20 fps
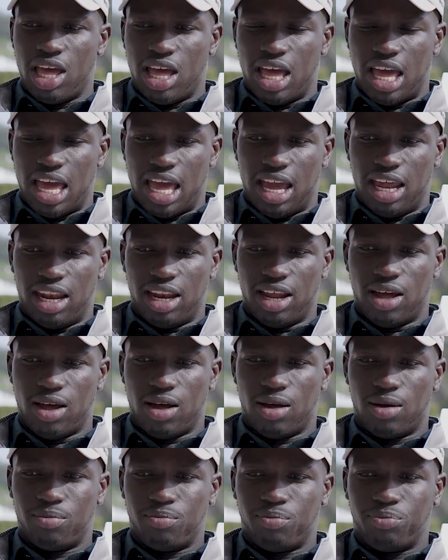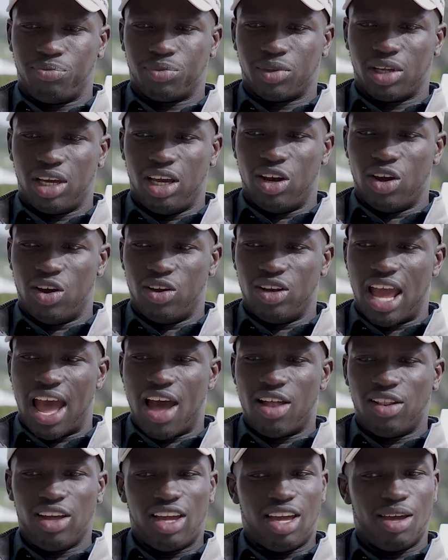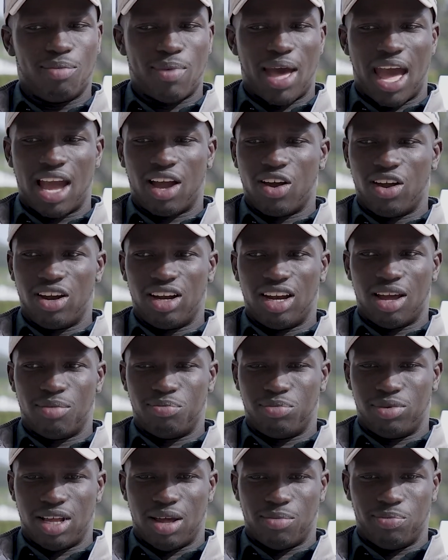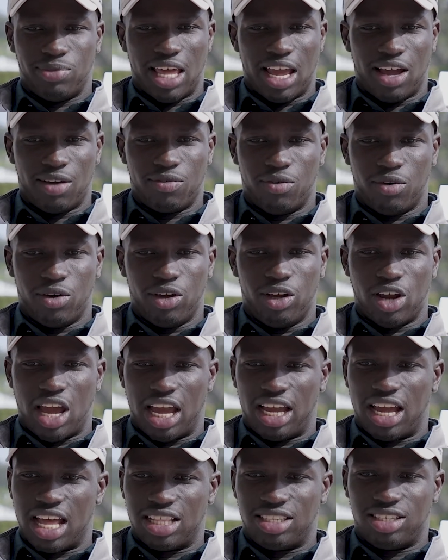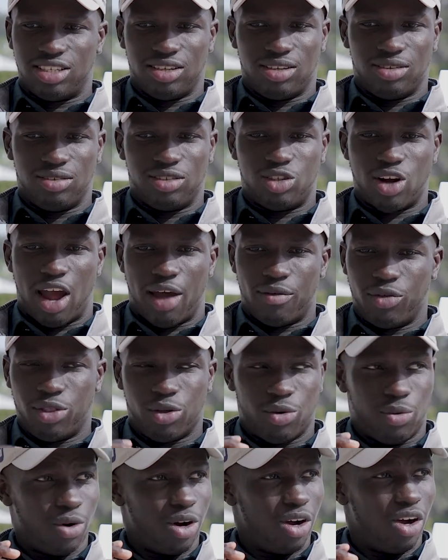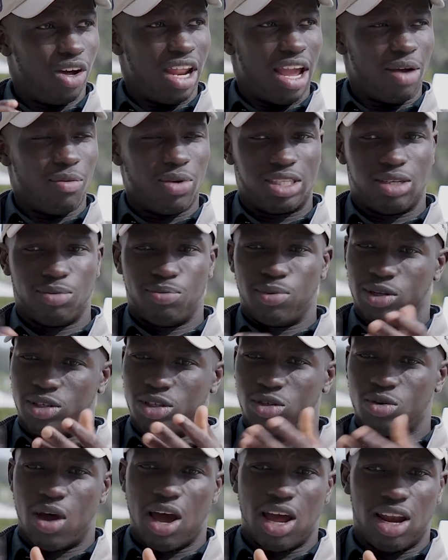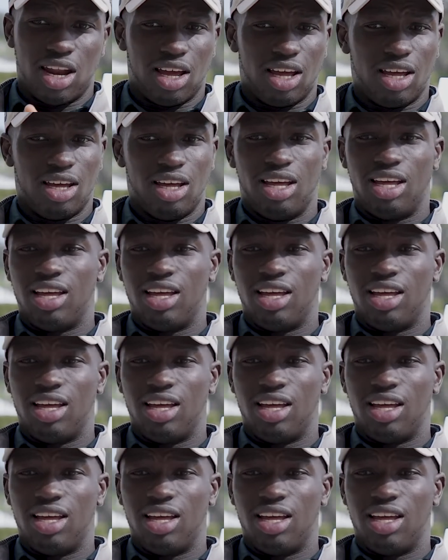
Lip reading: And now looking back on it, I'm thankful. I got to travel the world. I went to Botswana.